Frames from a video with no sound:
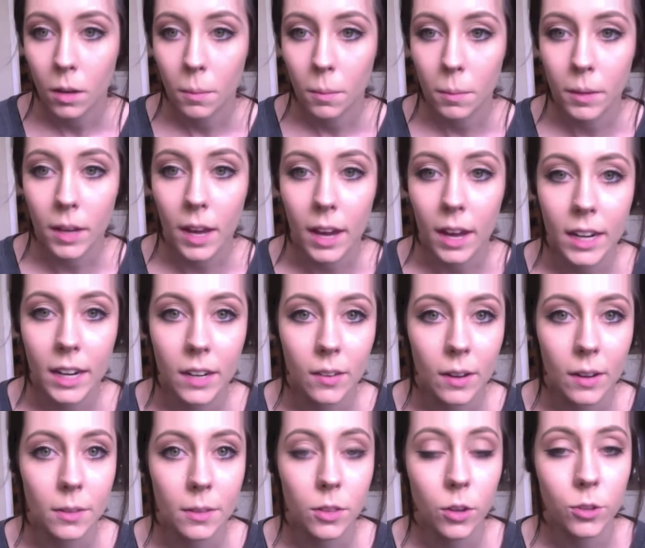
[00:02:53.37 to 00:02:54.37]
But yeah,
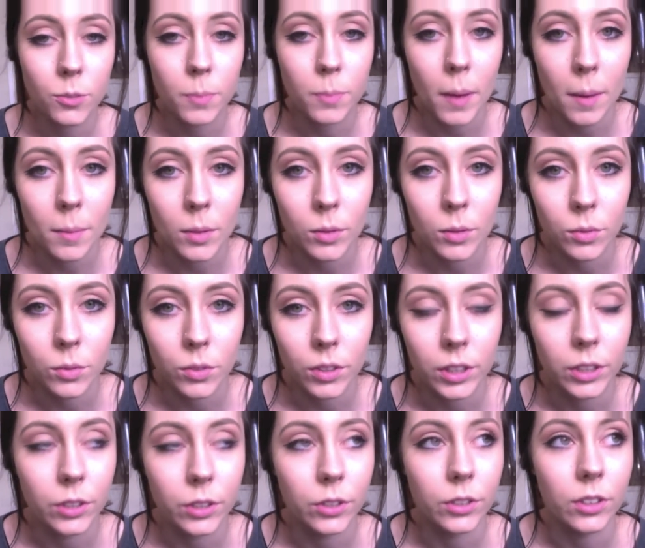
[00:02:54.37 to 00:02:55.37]
anyway, those Batman were
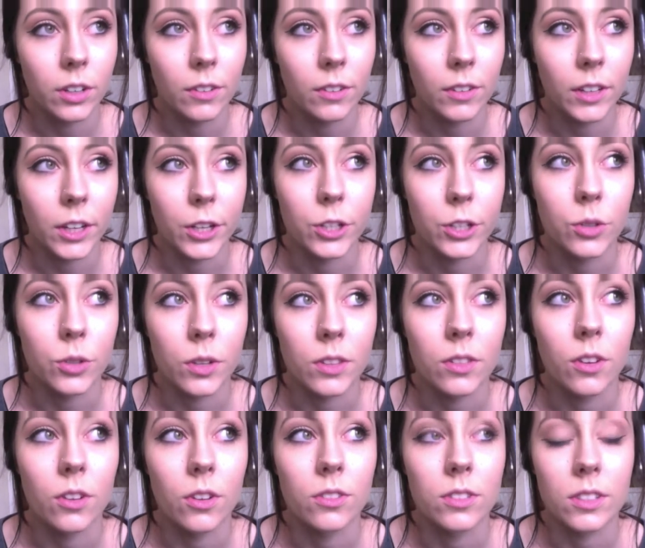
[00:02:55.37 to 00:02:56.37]
really good and I really enjoyed
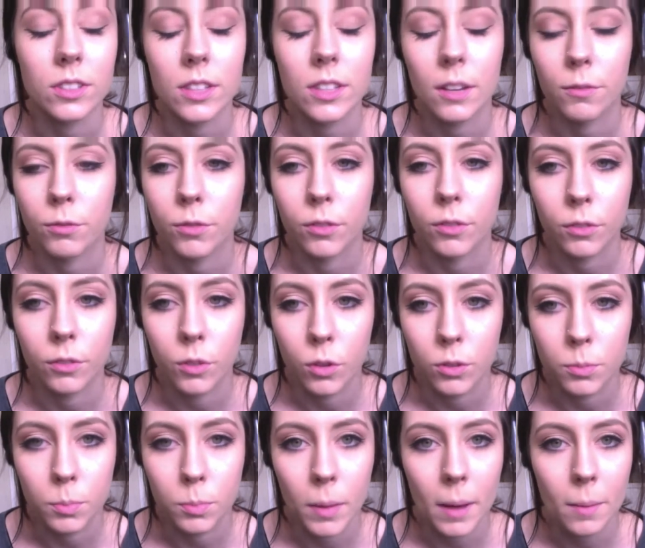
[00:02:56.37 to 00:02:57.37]
those, except for, of course,
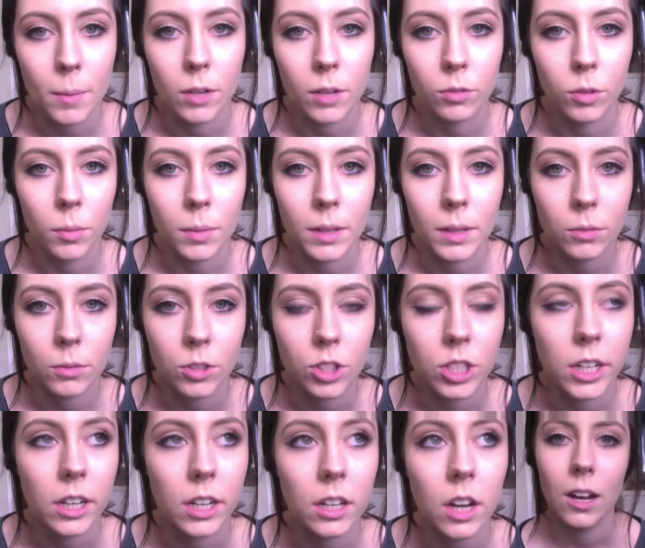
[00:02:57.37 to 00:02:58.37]
Batman and Robin. That was
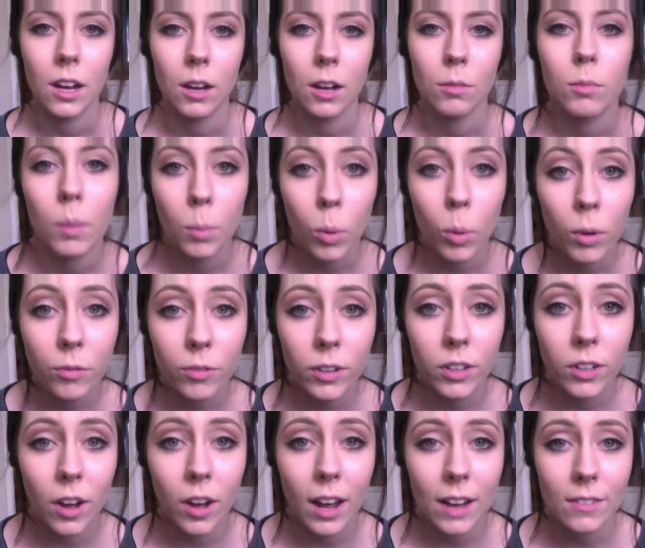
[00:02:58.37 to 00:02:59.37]
shit. My boyfriend
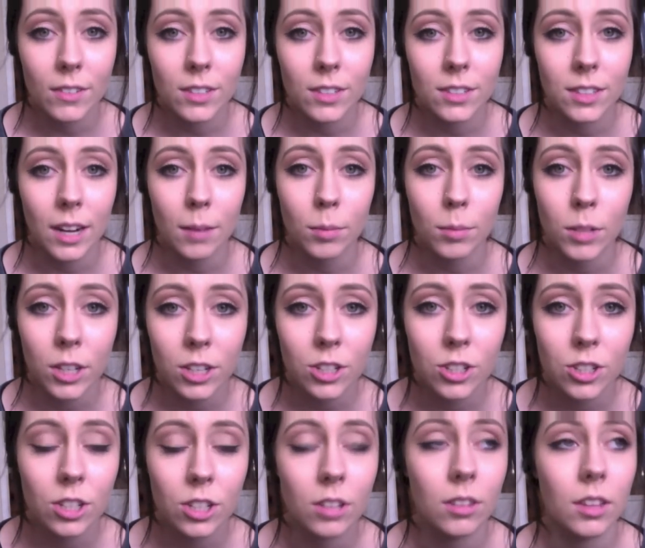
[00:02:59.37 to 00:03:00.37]
and I have
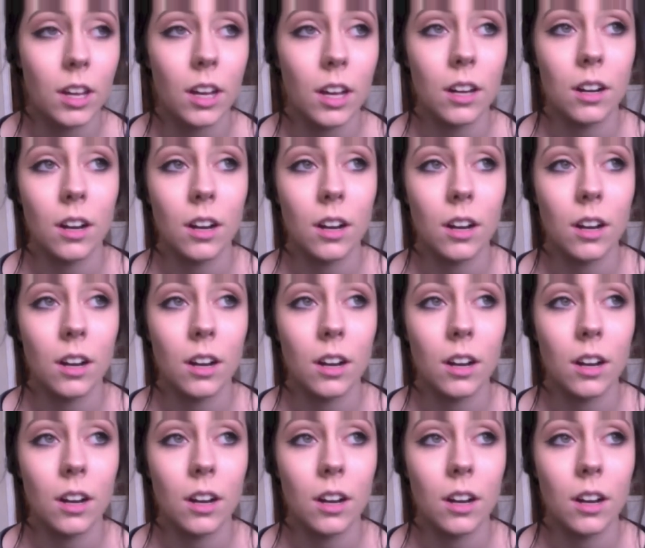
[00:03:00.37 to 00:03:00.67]
established that